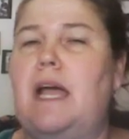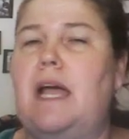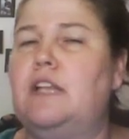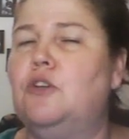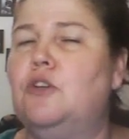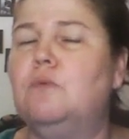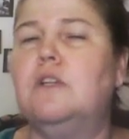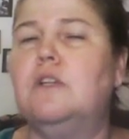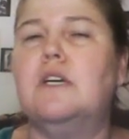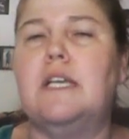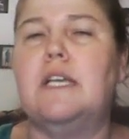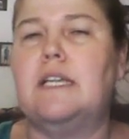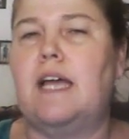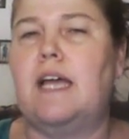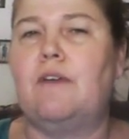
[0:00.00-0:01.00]
and you look
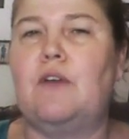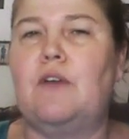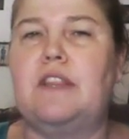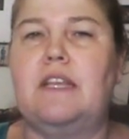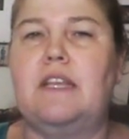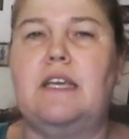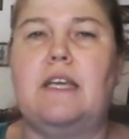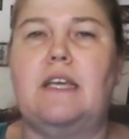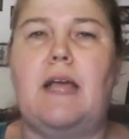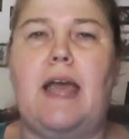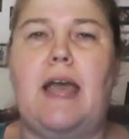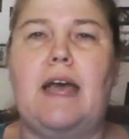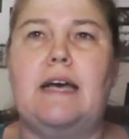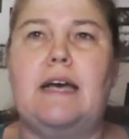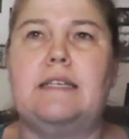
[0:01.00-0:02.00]
at everything
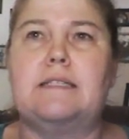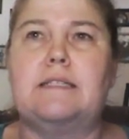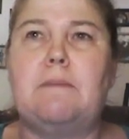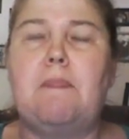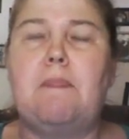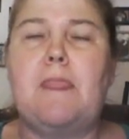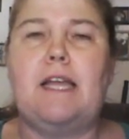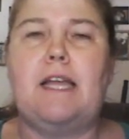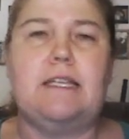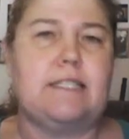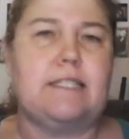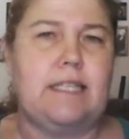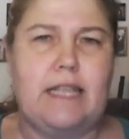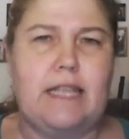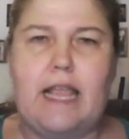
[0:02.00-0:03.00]
as
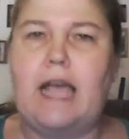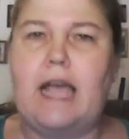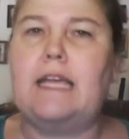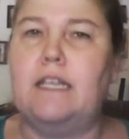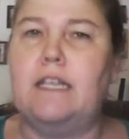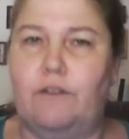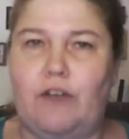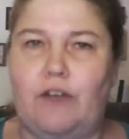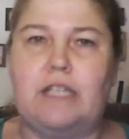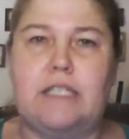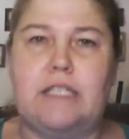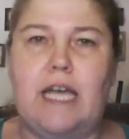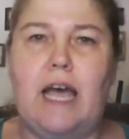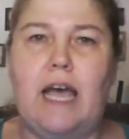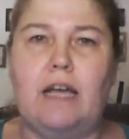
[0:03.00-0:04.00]
it's a negative
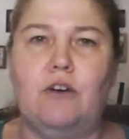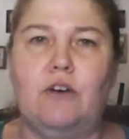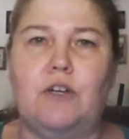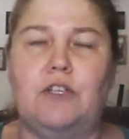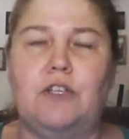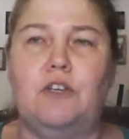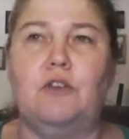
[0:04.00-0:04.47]
attack on